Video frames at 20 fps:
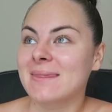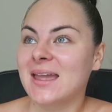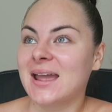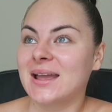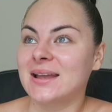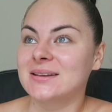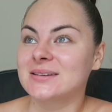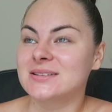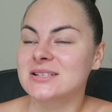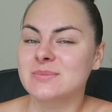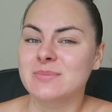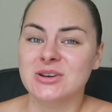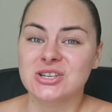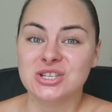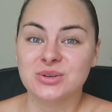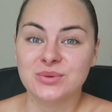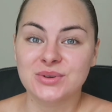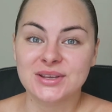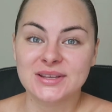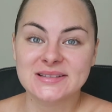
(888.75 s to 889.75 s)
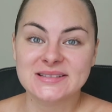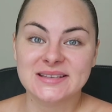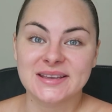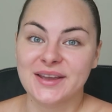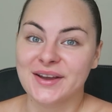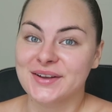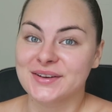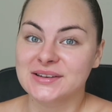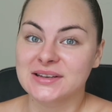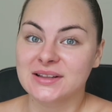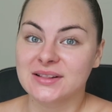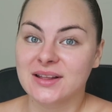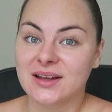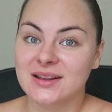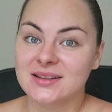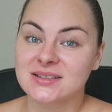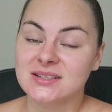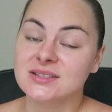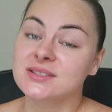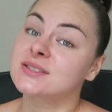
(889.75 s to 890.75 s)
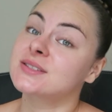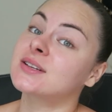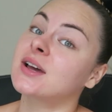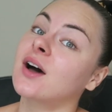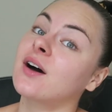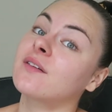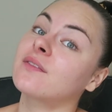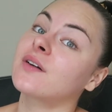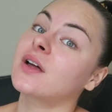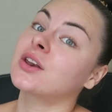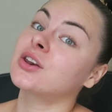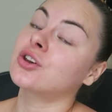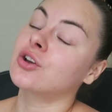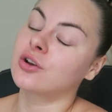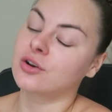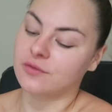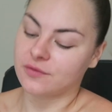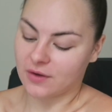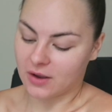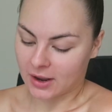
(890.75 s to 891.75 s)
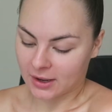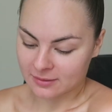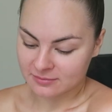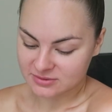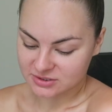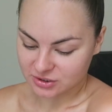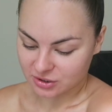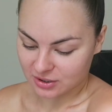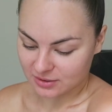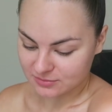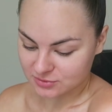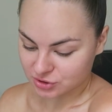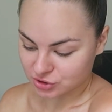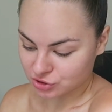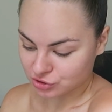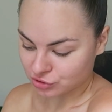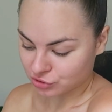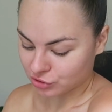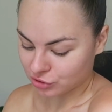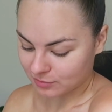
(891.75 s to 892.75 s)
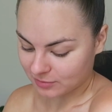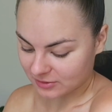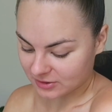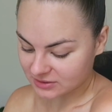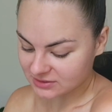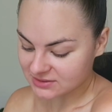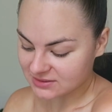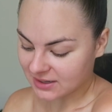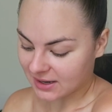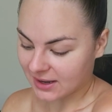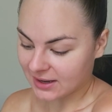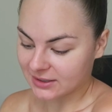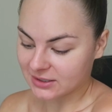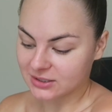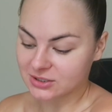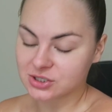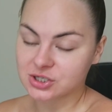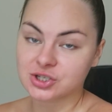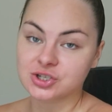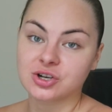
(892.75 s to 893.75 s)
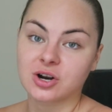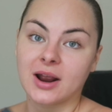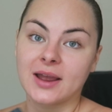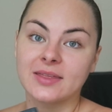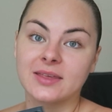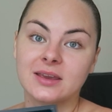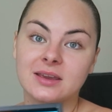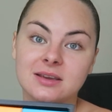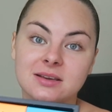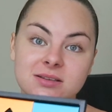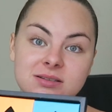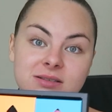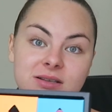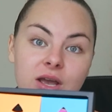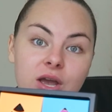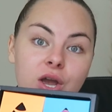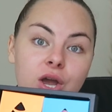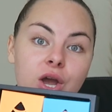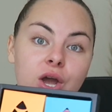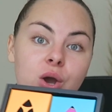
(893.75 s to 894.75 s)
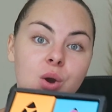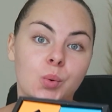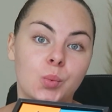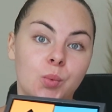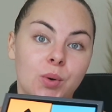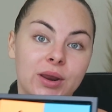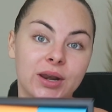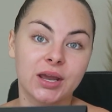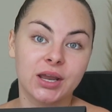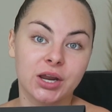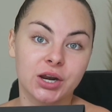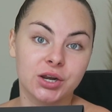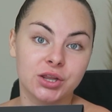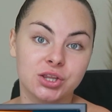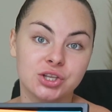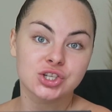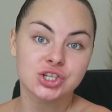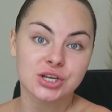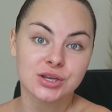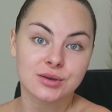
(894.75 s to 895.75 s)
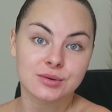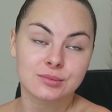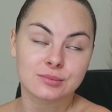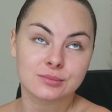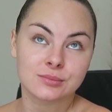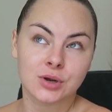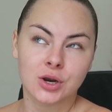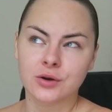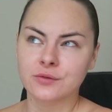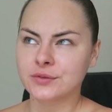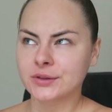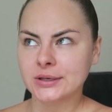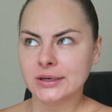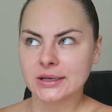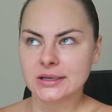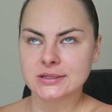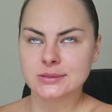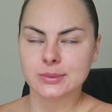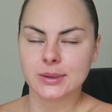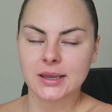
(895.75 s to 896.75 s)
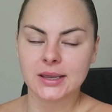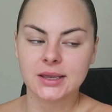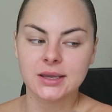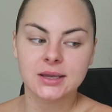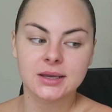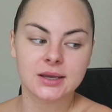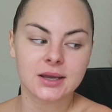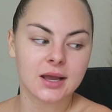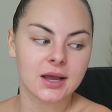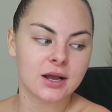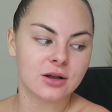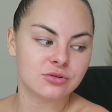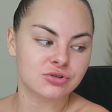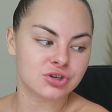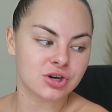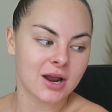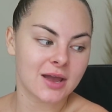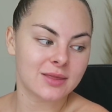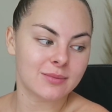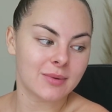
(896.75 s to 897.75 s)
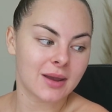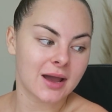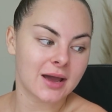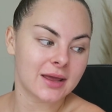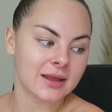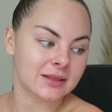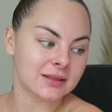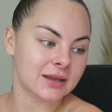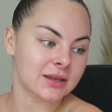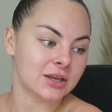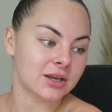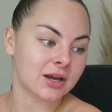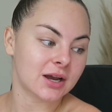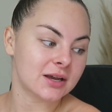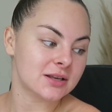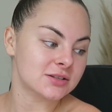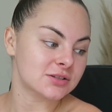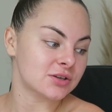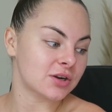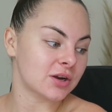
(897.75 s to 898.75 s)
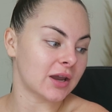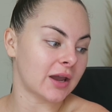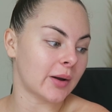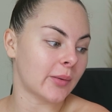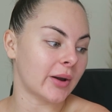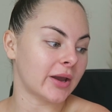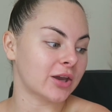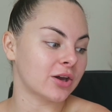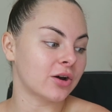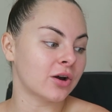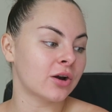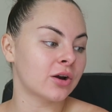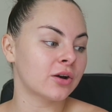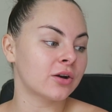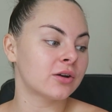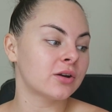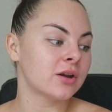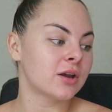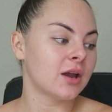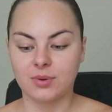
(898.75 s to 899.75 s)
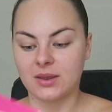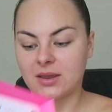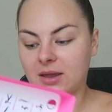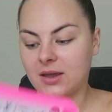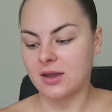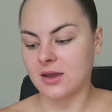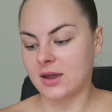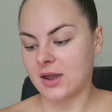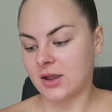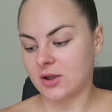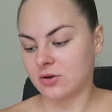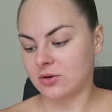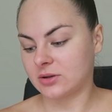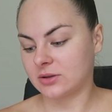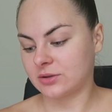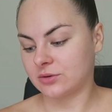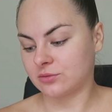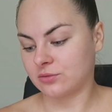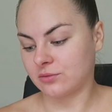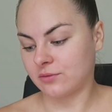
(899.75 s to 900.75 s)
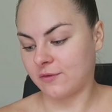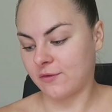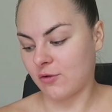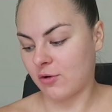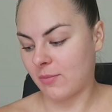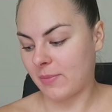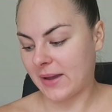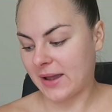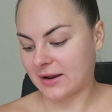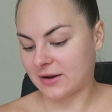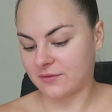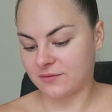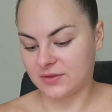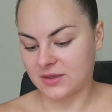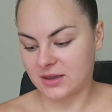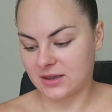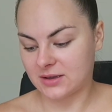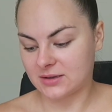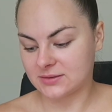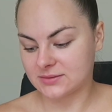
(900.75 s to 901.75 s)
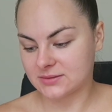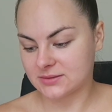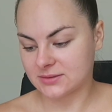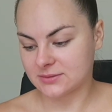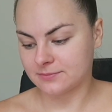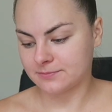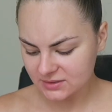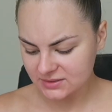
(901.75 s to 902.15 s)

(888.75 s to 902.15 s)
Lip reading: And especially when you can see your undie lines and stuff, not a vibe. So I'm super excited to try these. When I go to the gym, hopefully next week, I'll try them out and let you guys know how I go. But yeah, I got a little four pack of these.